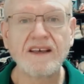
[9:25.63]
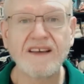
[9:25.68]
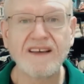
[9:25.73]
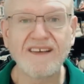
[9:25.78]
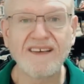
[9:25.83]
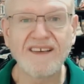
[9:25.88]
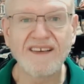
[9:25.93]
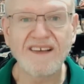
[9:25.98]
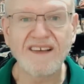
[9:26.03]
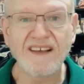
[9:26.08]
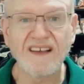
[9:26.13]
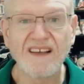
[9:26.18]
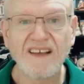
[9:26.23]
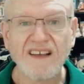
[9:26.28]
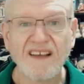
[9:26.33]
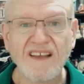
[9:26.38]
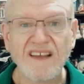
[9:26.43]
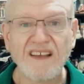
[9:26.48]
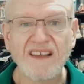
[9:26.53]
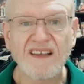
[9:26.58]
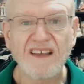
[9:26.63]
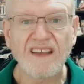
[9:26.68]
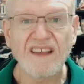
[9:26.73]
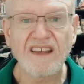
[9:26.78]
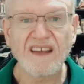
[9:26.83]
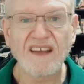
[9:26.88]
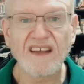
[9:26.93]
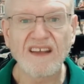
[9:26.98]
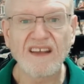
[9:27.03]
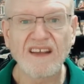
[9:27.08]

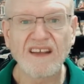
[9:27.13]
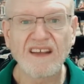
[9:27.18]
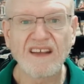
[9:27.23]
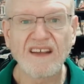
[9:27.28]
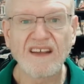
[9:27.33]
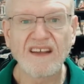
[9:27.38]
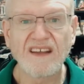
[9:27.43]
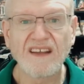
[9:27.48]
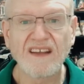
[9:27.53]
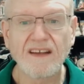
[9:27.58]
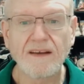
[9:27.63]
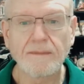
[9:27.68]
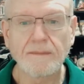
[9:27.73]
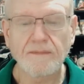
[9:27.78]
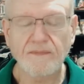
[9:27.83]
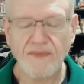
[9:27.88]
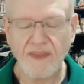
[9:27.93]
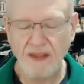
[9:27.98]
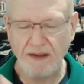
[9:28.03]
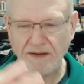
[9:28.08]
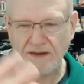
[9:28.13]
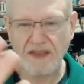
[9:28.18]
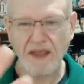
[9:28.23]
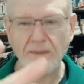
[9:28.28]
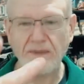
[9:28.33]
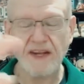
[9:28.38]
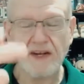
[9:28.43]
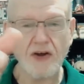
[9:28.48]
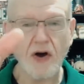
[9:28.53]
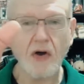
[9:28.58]
uh, I,
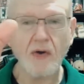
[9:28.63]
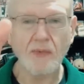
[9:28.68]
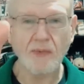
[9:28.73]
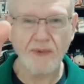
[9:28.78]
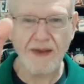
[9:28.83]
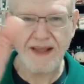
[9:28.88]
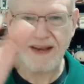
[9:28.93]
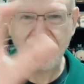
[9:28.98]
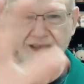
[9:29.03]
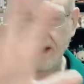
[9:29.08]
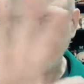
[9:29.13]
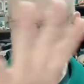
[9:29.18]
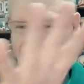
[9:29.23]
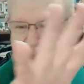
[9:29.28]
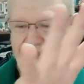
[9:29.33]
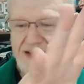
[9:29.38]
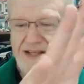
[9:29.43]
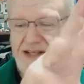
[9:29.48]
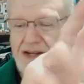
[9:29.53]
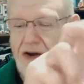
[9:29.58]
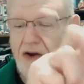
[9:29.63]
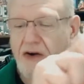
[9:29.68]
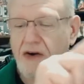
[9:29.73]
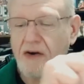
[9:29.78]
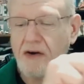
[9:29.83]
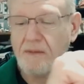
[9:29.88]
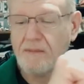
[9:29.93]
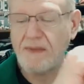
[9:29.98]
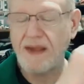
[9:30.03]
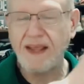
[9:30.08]
mean, already this
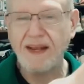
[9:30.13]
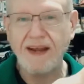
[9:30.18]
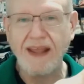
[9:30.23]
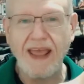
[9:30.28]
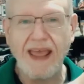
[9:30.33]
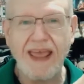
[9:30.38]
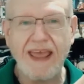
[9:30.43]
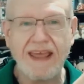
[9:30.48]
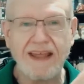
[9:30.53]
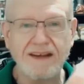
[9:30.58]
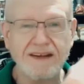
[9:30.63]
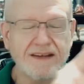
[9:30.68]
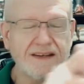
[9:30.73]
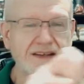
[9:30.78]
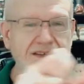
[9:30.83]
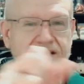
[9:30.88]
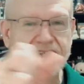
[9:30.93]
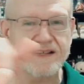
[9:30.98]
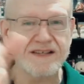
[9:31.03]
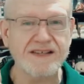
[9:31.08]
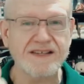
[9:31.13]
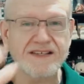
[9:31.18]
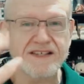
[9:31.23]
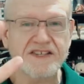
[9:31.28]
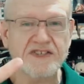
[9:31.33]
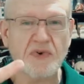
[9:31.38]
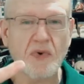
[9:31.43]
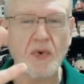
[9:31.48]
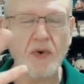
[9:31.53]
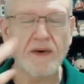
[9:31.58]
arm and hand is
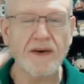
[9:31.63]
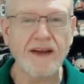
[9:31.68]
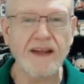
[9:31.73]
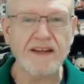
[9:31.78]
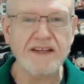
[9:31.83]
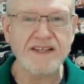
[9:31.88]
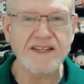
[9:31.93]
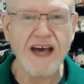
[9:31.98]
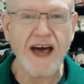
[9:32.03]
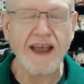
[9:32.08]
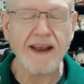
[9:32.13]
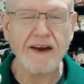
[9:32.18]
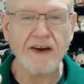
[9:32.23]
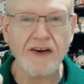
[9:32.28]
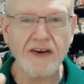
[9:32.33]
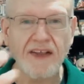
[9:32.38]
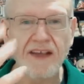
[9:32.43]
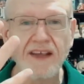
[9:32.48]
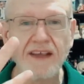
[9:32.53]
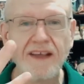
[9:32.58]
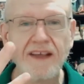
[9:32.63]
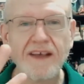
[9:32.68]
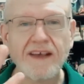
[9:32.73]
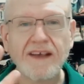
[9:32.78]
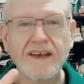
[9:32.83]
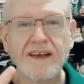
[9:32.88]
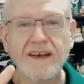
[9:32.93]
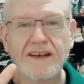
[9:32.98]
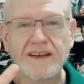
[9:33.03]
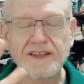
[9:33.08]
just sore and tired
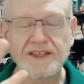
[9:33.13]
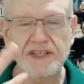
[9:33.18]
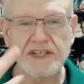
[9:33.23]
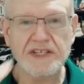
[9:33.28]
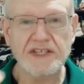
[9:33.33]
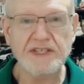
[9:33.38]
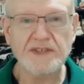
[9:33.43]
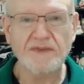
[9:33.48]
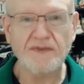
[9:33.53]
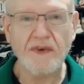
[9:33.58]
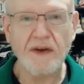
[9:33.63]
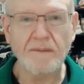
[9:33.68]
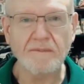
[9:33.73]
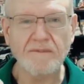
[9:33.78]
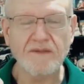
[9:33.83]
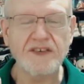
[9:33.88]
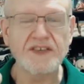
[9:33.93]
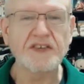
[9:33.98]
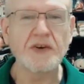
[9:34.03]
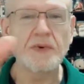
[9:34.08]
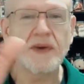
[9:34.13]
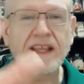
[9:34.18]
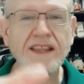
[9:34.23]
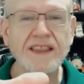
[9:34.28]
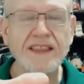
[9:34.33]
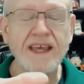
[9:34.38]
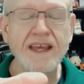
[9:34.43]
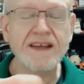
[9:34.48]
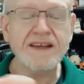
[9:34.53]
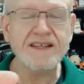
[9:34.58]
just from doing
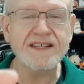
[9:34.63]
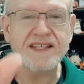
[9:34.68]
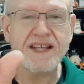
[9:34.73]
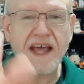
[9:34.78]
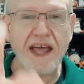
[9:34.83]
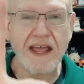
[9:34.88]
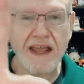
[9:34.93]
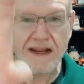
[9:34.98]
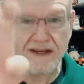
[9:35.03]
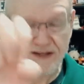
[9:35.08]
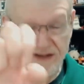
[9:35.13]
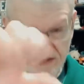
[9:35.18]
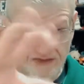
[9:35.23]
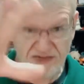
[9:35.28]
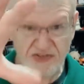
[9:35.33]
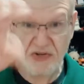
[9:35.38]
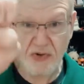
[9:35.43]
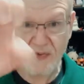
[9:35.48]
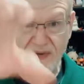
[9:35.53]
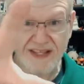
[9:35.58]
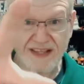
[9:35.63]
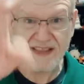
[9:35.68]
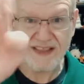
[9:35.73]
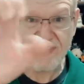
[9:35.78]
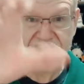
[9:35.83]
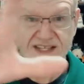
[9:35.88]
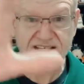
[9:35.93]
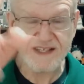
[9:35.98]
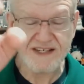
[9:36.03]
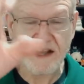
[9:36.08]
things and doing
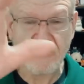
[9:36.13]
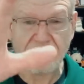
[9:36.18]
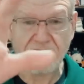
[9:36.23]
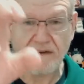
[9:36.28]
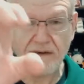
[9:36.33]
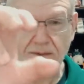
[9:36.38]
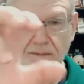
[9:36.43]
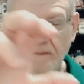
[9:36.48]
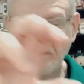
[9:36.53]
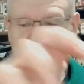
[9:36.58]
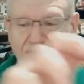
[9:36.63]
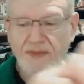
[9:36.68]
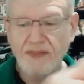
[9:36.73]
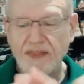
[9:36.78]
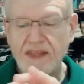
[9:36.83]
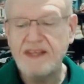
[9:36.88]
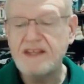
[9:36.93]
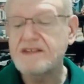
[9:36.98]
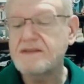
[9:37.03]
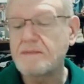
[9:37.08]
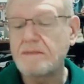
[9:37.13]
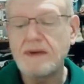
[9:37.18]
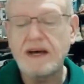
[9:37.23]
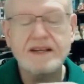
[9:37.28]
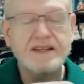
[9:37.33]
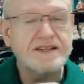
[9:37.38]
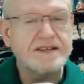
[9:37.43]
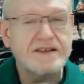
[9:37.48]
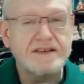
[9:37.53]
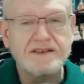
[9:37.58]
this stuff. These
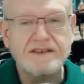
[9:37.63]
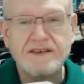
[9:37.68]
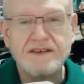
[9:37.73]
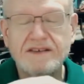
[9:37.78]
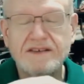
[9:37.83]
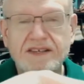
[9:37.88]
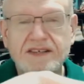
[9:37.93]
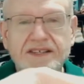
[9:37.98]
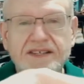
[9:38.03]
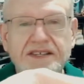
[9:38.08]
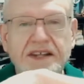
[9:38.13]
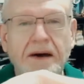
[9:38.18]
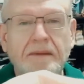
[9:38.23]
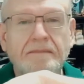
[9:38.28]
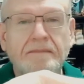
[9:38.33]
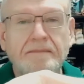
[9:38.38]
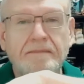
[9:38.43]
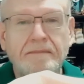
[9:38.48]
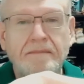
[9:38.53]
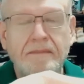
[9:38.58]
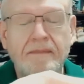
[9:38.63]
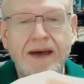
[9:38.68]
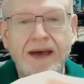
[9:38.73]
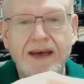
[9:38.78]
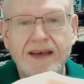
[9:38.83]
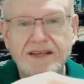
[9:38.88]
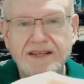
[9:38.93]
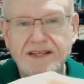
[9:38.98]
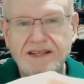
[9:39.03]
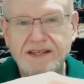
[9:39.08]
muscles are just a
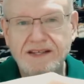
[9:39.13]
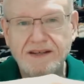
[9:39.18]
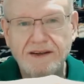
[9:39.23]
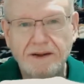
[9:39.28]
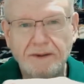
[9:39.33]
mess.